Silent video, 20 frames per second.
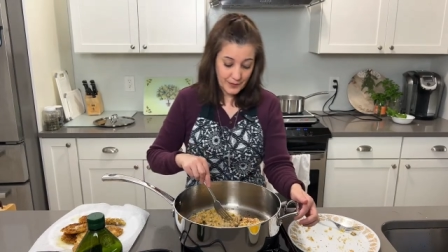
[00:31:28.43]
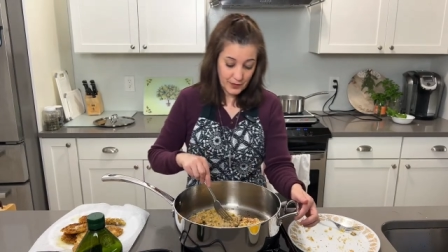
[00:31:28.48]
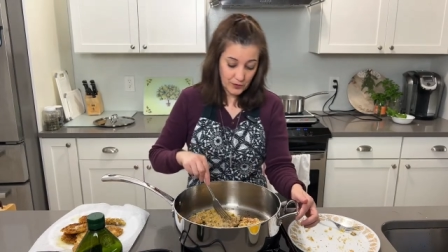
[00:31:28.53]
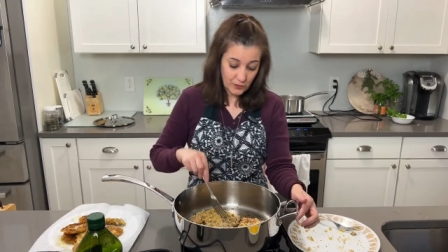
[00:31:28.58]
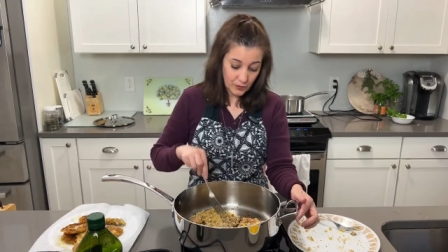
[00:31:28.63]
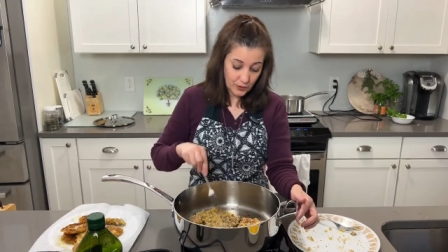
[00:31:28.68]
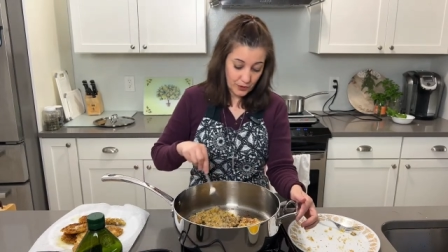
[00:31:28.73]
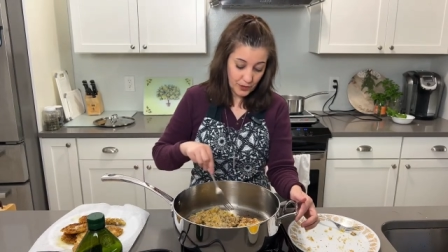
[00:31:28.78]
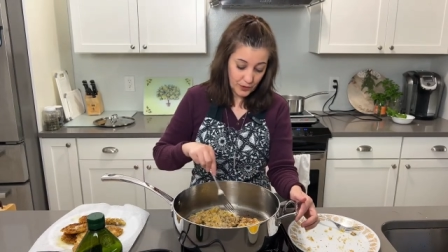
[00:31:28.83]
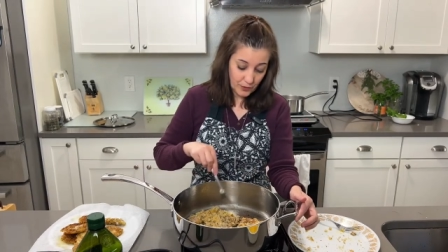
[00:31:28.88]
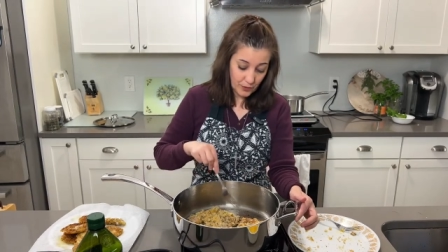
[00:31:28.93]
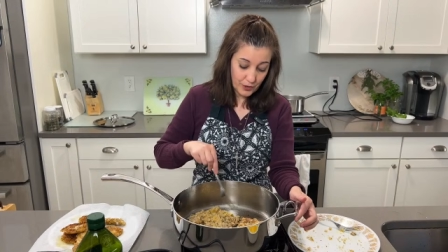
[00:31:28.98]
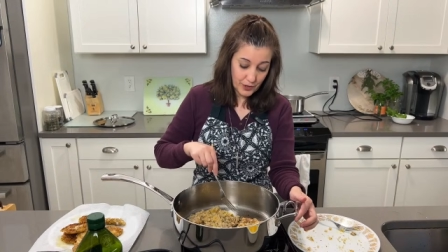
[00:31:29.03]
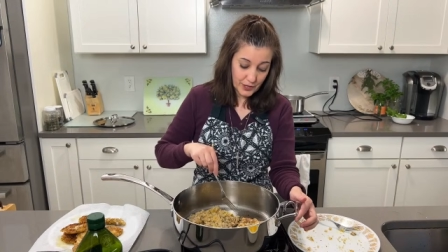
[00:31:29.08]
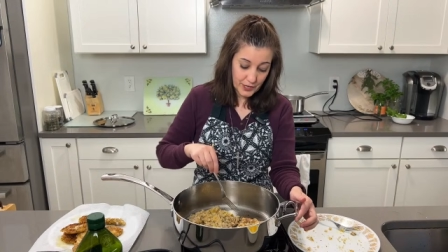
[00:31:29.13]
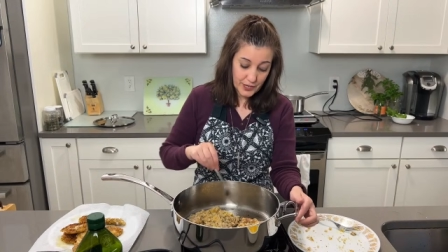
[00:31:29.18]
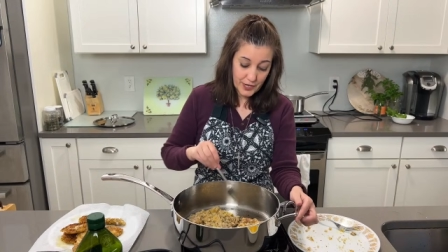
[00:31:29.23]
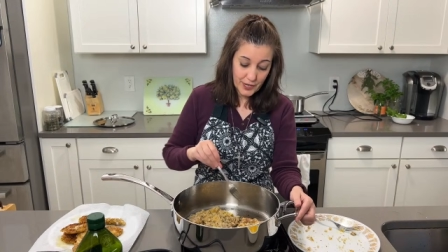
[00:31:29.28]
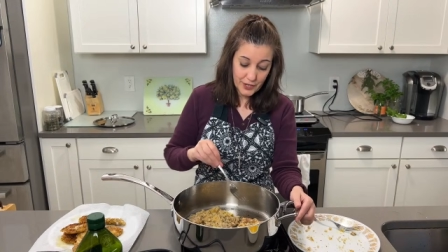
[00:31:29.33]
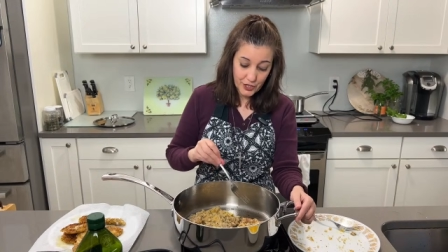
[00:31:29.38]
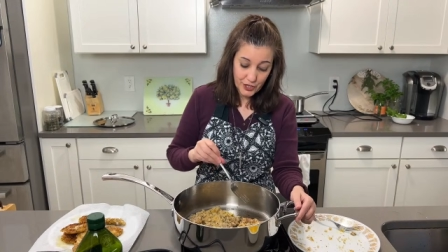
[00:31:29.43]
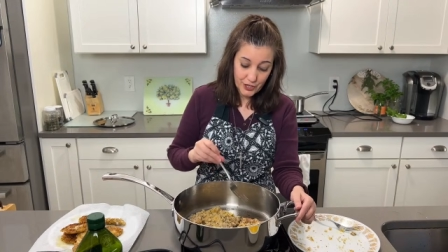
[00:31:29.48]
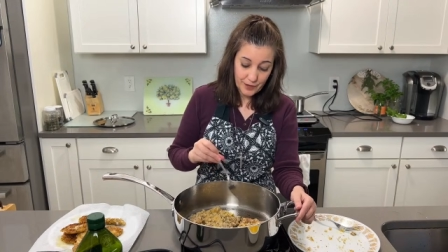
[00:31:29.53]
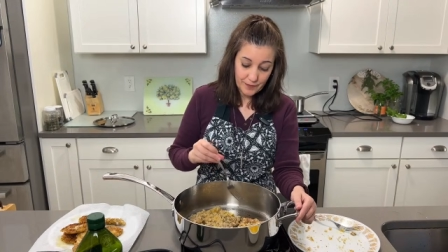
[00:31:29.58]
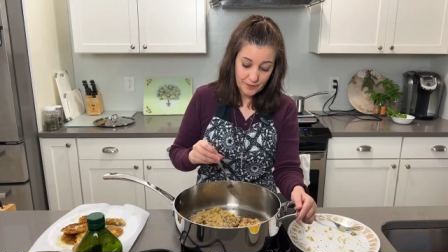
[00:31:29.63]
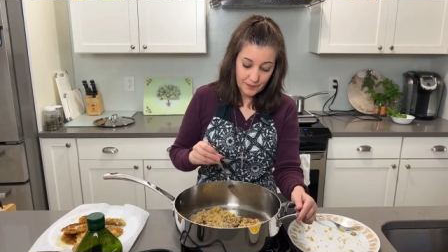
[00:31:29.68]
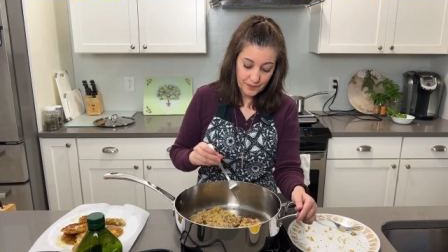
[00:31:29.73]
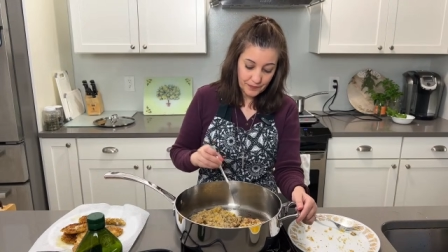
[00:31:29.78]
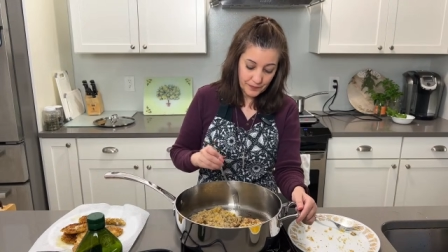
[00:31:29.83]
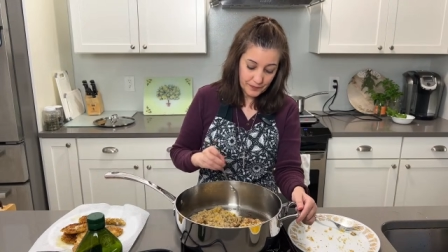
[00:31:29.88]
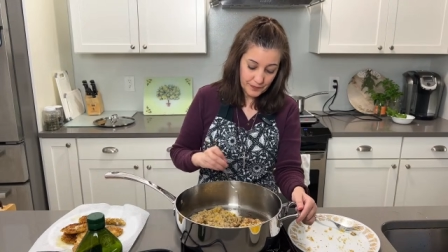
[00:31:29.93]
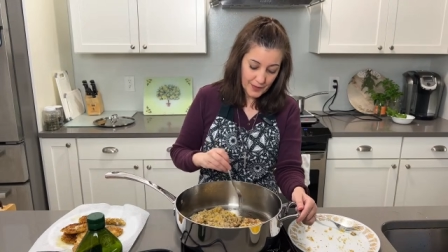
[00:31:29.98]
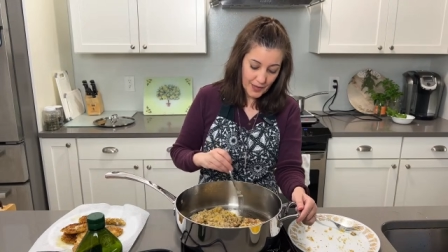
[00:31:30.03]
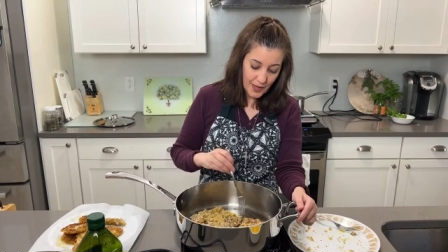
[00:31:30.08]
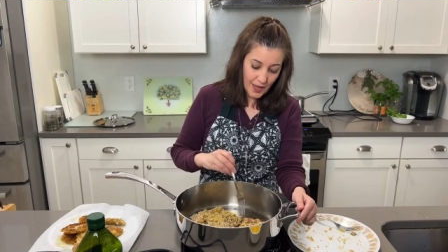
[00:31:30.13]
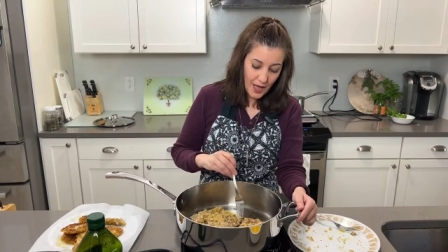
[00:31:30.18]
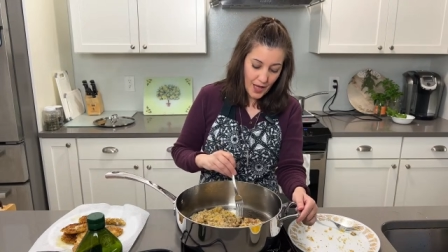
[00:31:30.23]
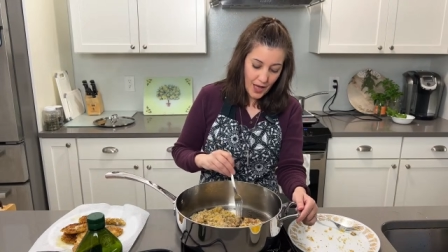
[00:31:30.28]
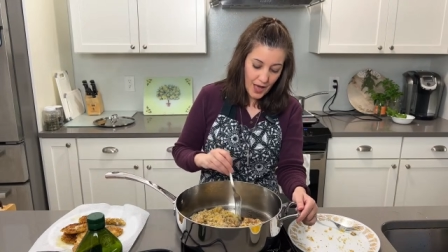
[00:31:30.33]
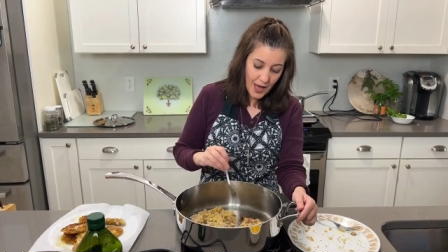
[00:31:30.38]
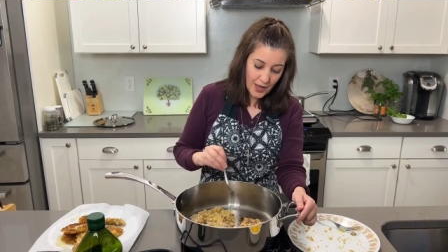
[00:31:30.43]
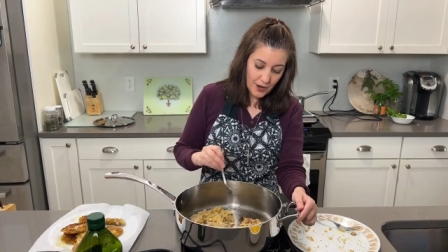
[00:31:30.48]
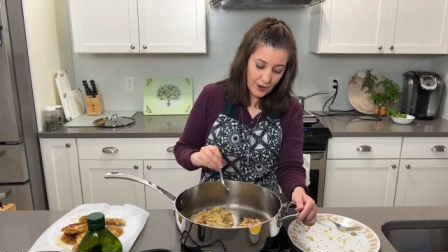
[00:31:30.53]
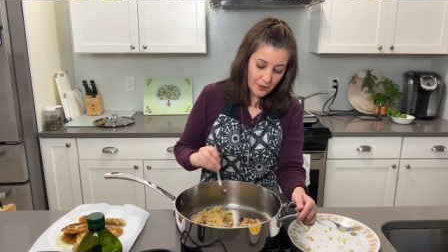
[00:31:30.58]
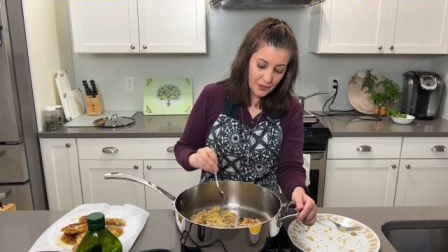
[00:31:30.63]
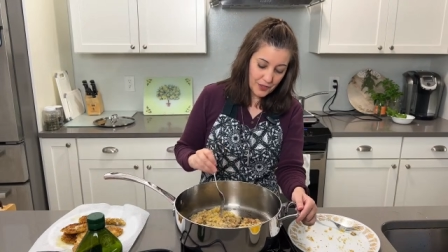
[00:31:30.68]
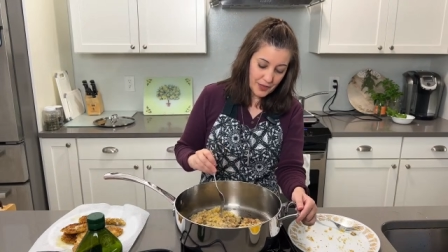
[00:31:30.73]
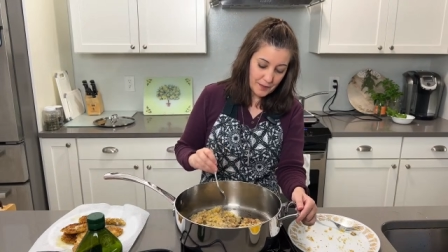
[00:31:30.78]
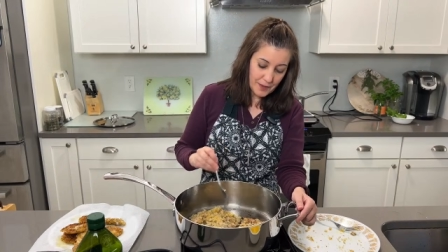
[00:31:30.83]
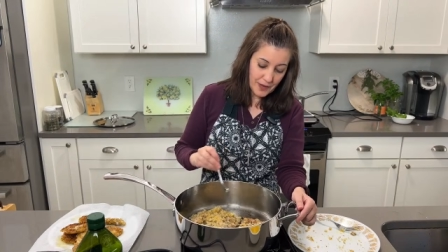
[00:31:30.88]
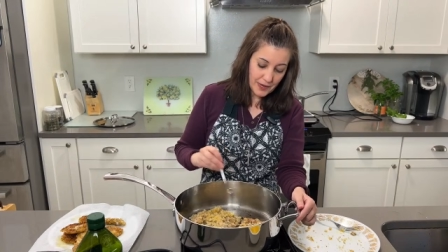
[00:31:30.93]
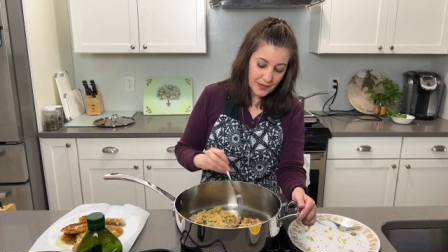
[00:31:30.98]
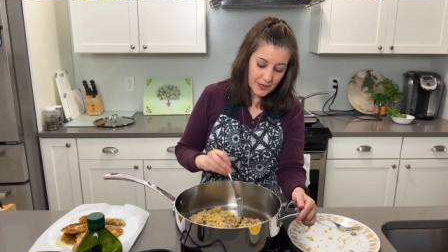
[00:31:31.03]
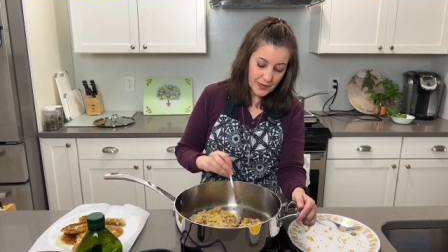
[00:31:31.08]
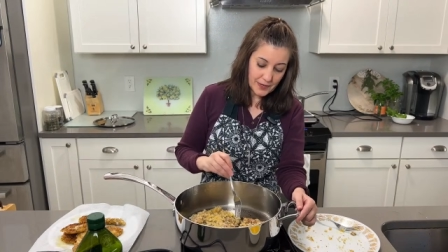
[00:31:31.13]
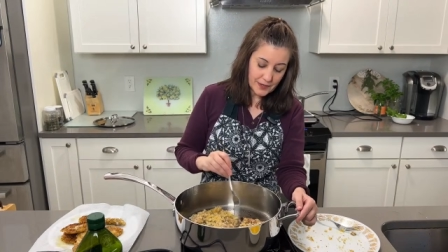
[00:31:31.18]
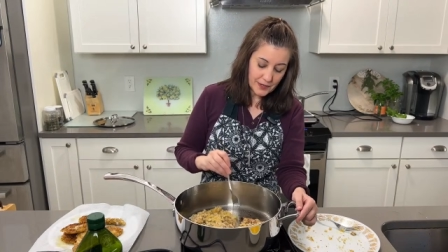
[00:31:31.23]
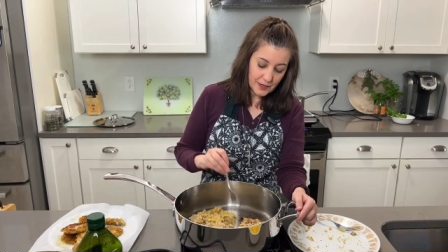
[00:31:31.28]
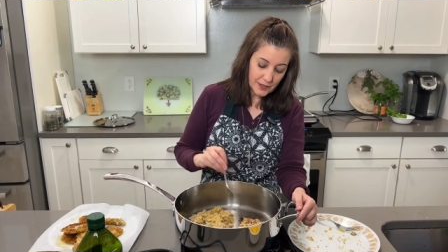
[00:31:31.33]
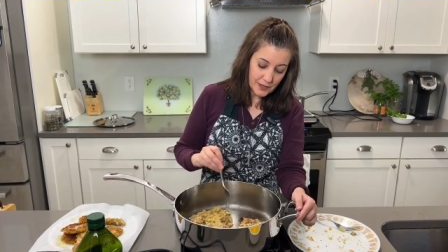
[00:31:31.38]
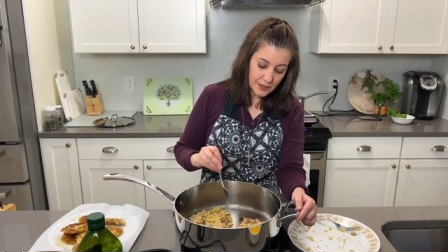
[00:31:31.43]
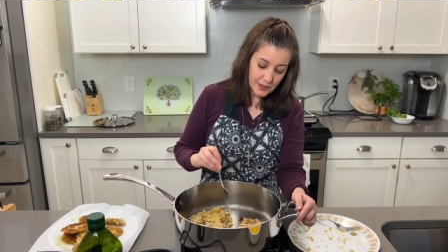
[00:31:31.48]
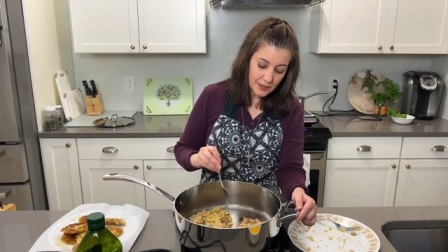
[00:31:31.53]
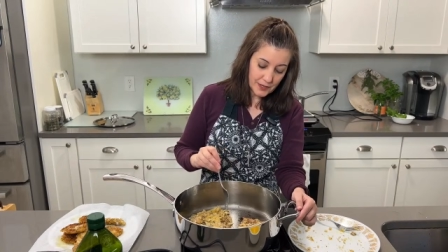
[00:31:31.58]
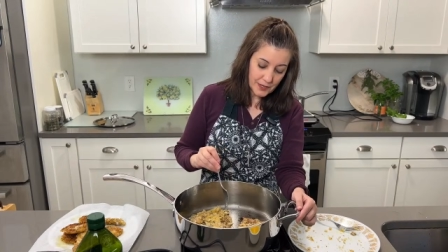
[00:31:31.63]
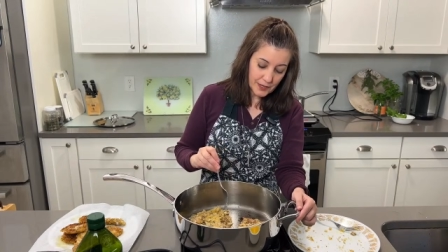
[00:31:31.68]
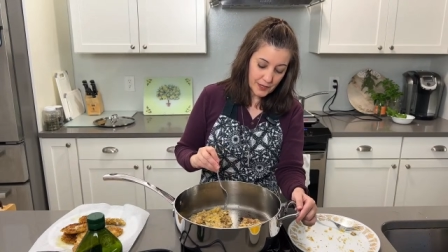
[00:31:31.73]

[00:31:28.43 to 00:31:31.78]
It's really, really touching. I don't think my cousins